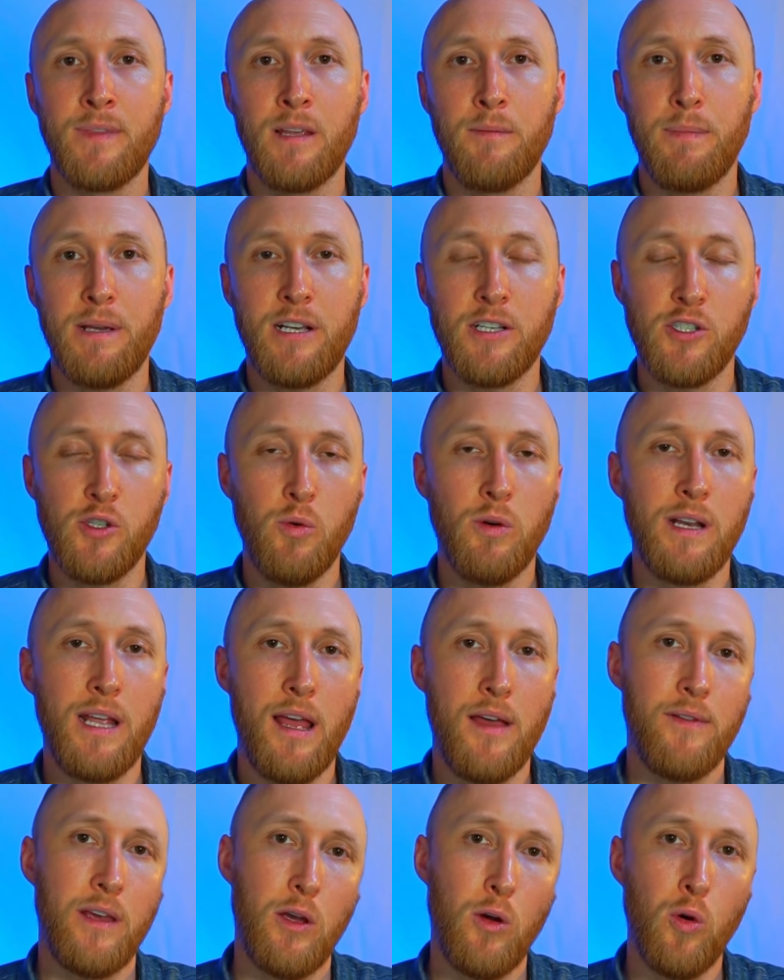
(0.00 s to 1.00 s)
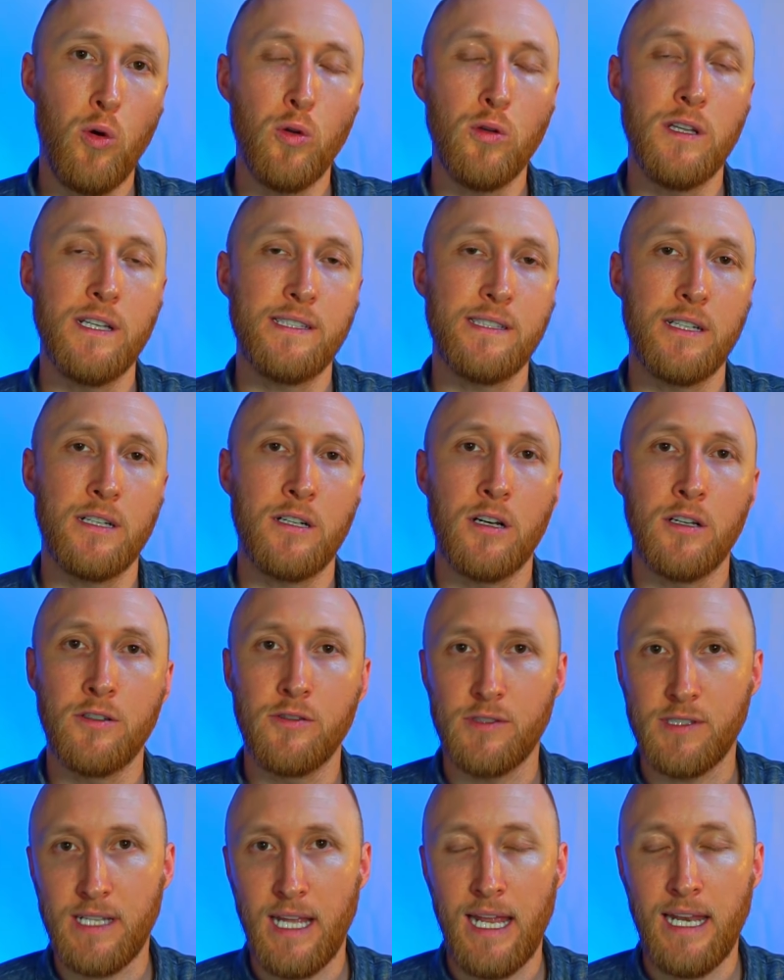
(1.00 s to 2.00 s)
because you want to have a holistic
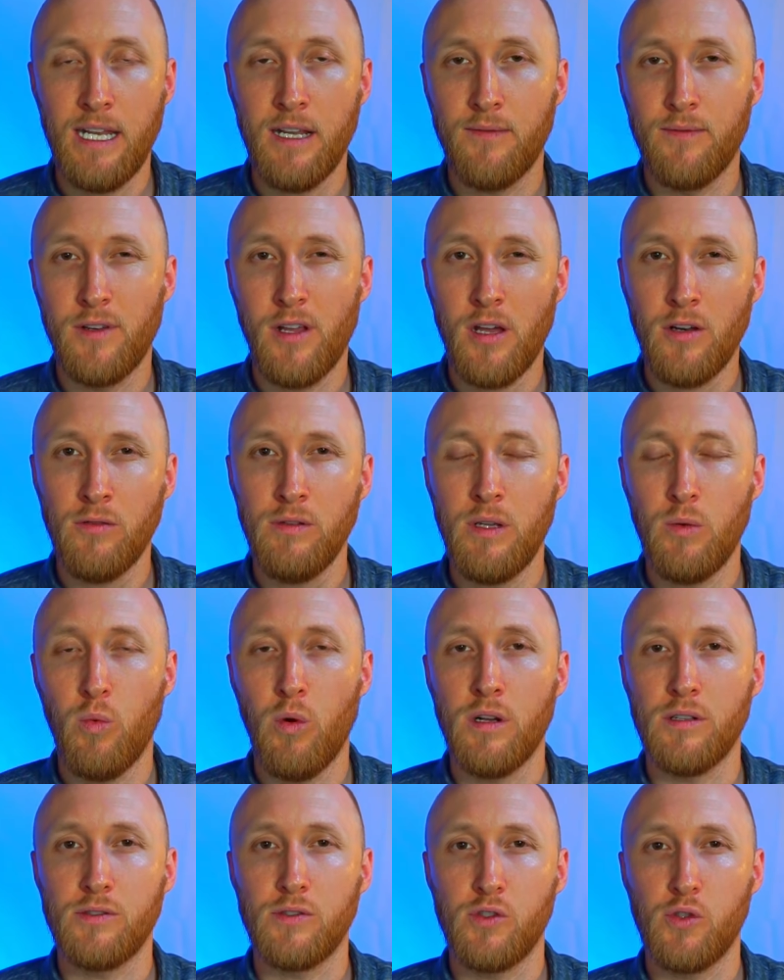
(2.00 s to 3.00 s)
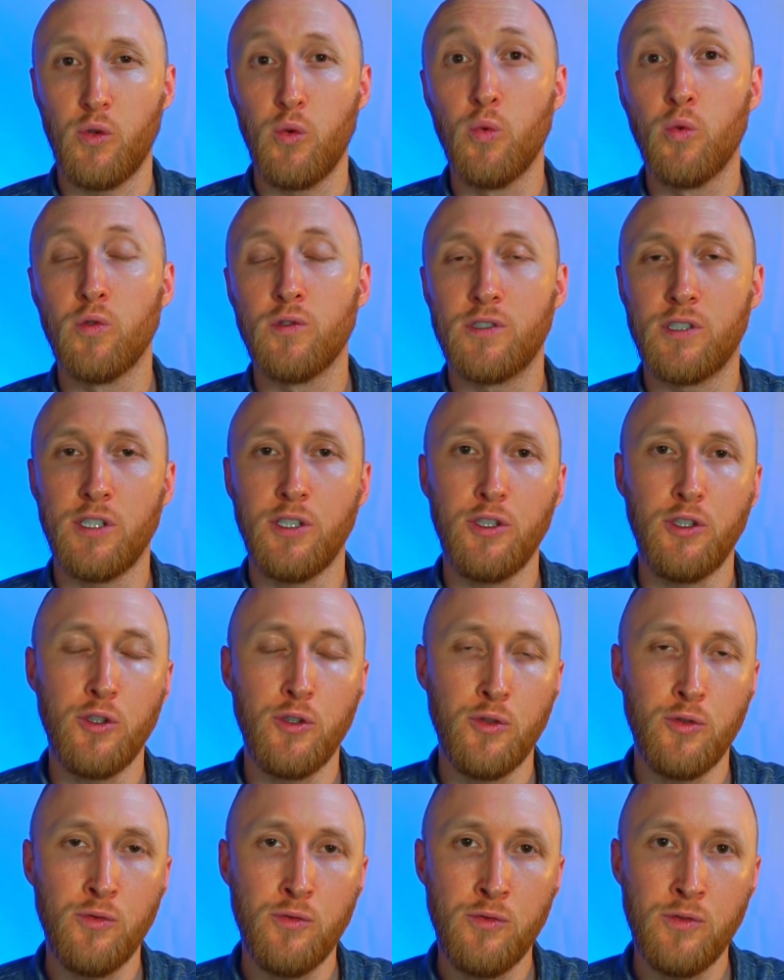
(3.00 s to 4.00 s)
understanding of not only what tool to
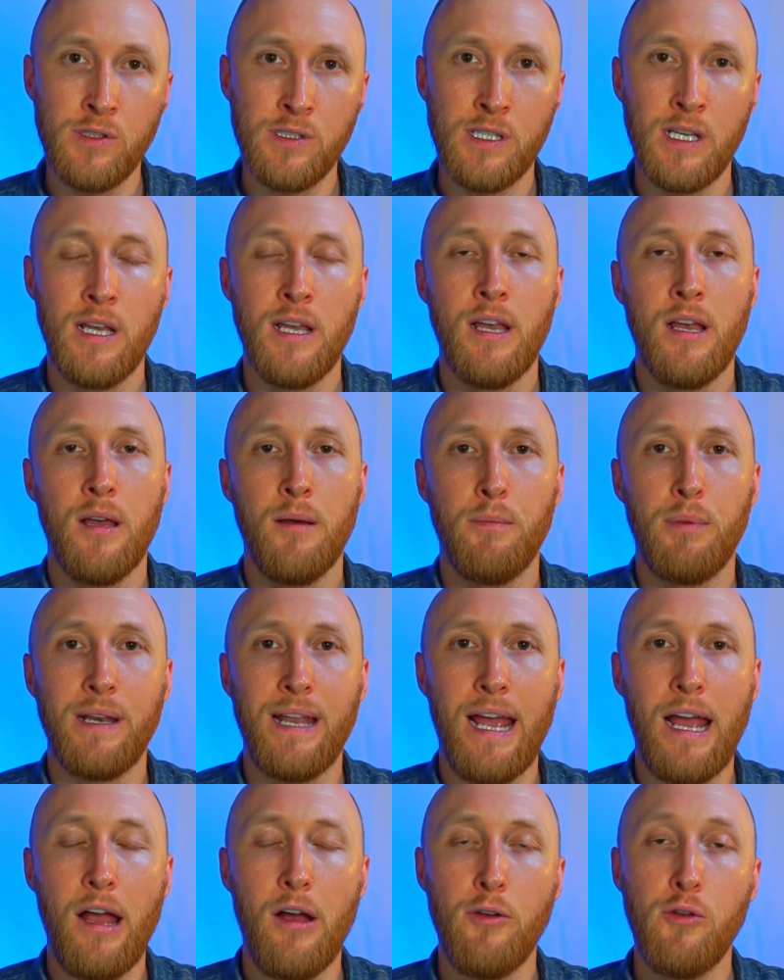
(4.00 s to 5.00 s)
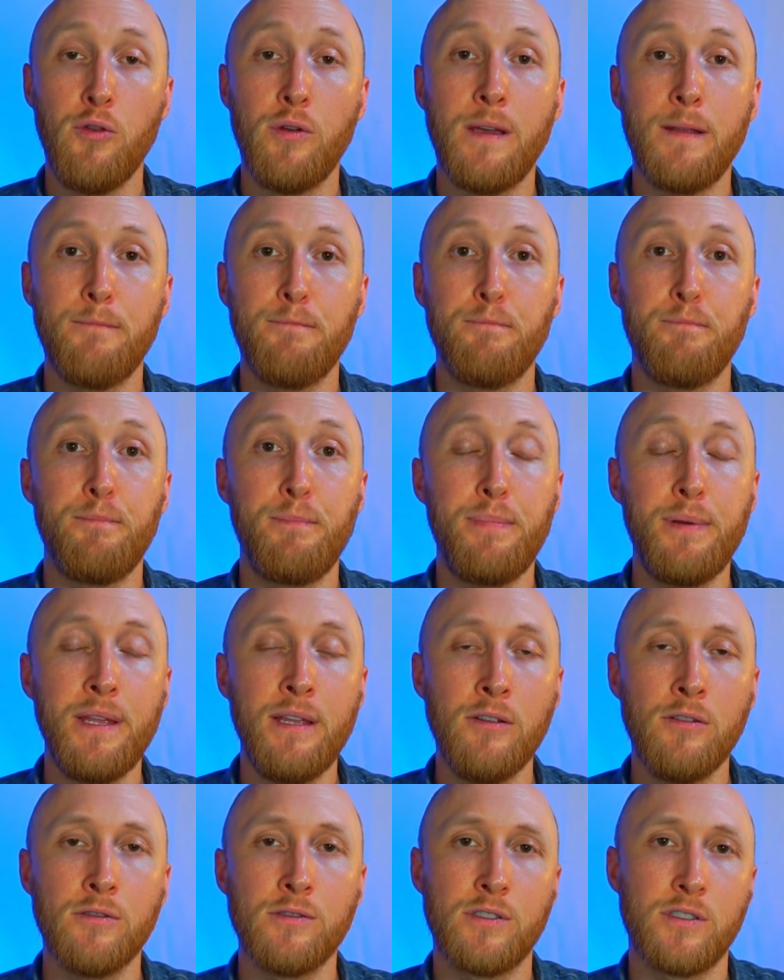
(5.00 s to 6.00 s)
use, but how you can
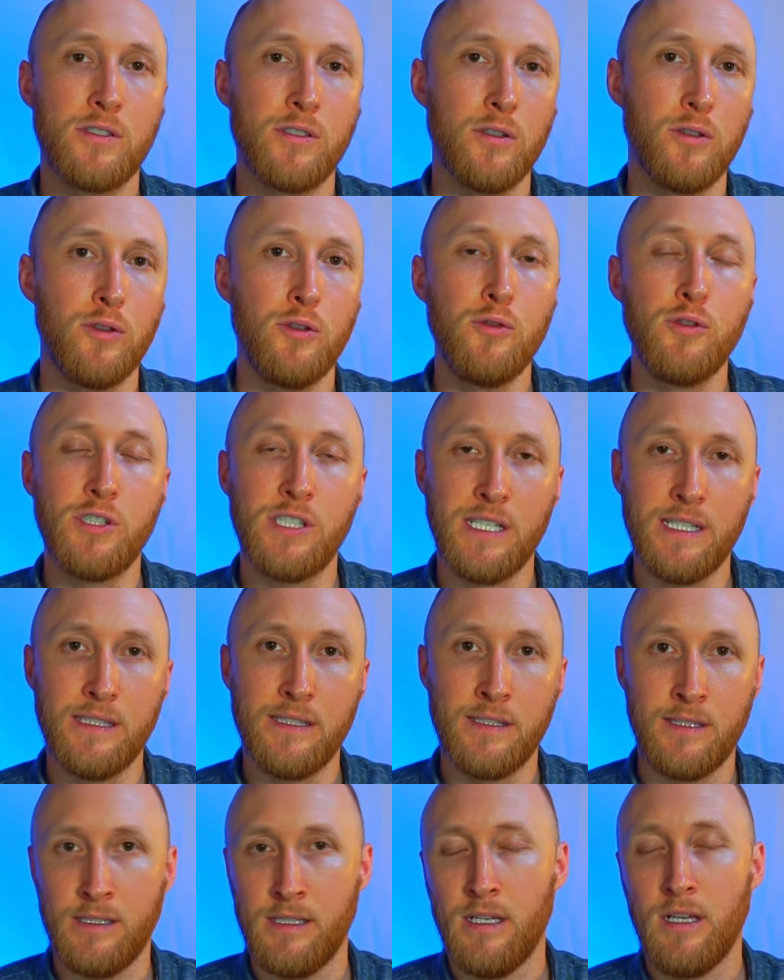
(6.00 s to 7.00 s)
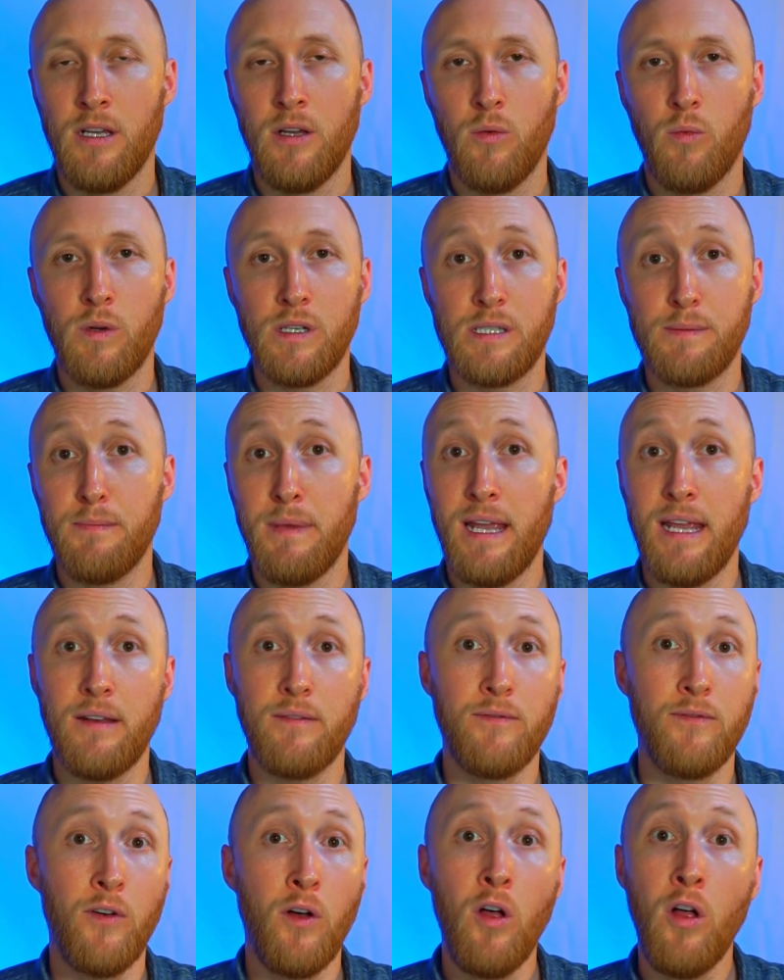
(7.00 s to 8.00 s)
build solutions, which may
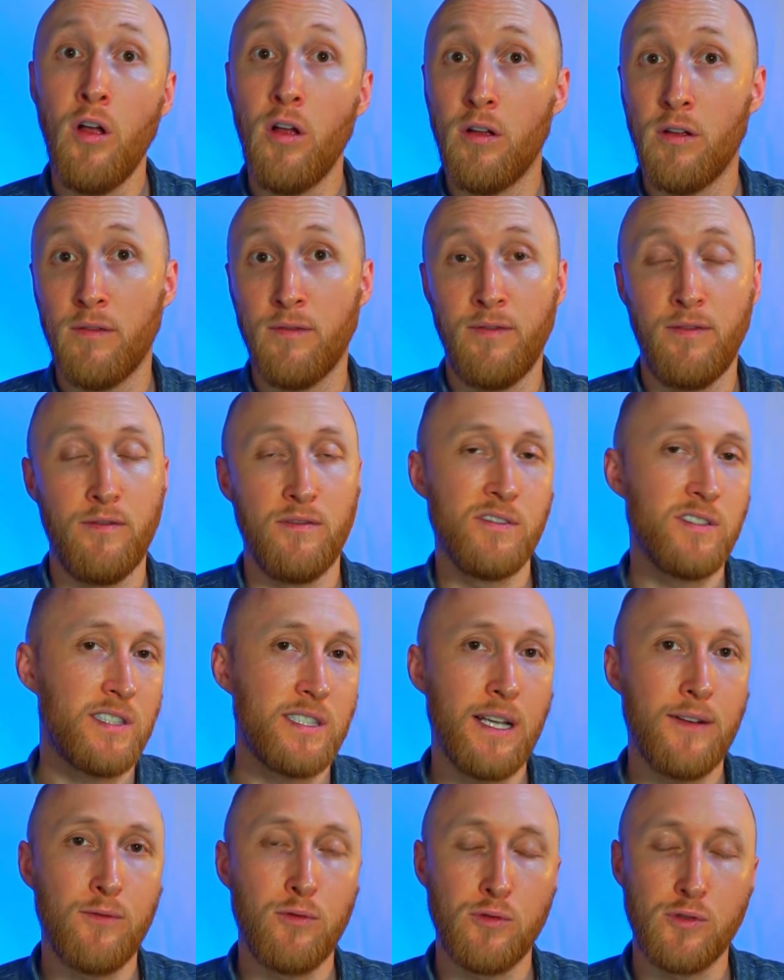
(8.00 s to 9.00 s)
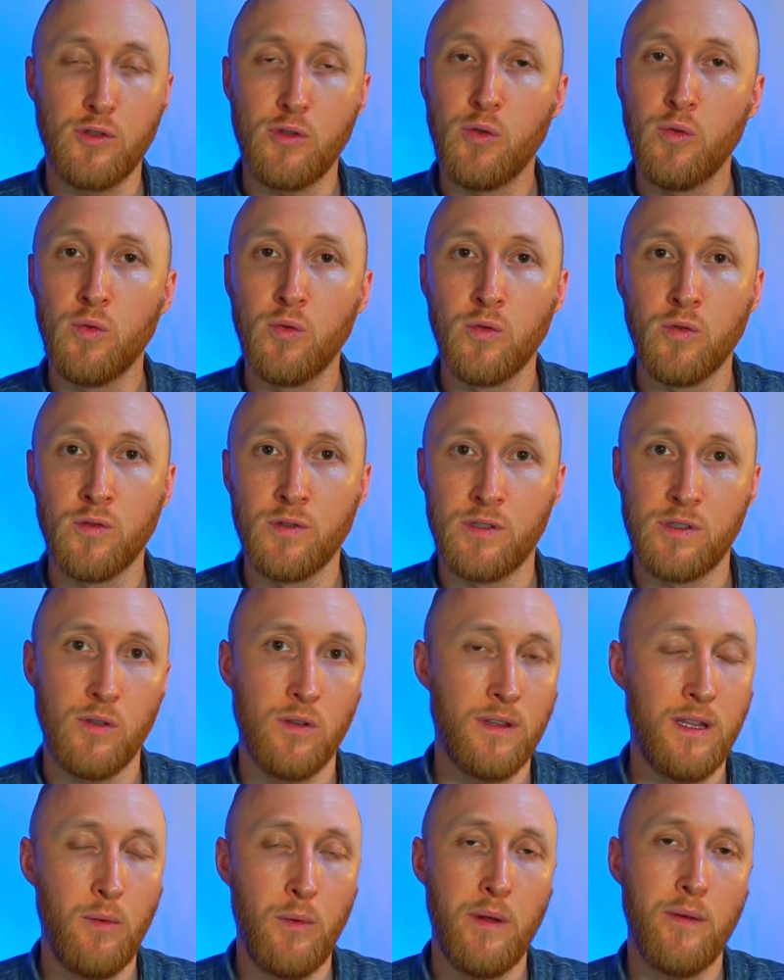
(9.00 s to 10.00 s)
involve several tools
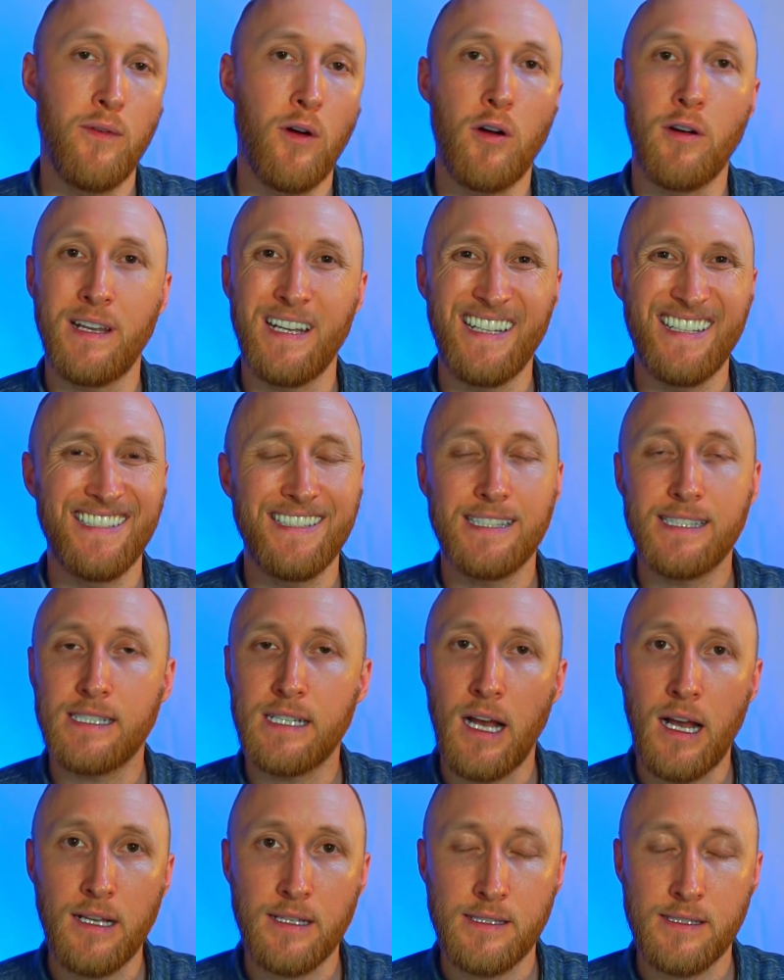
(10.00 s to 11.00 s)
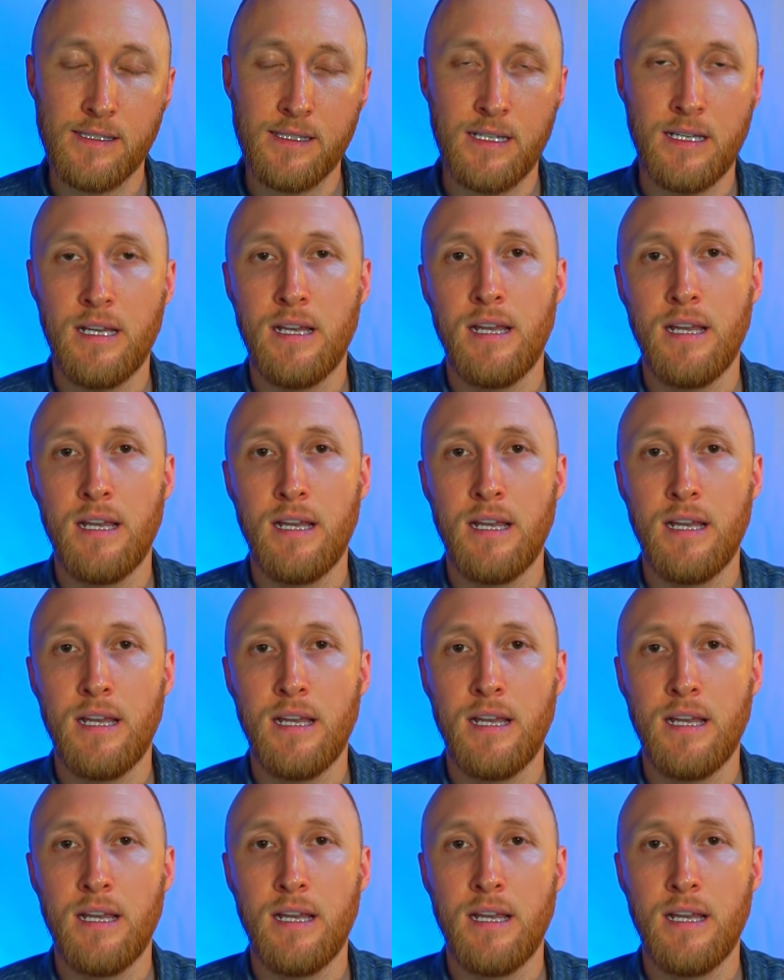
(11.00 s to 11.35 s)
that we've already discussed.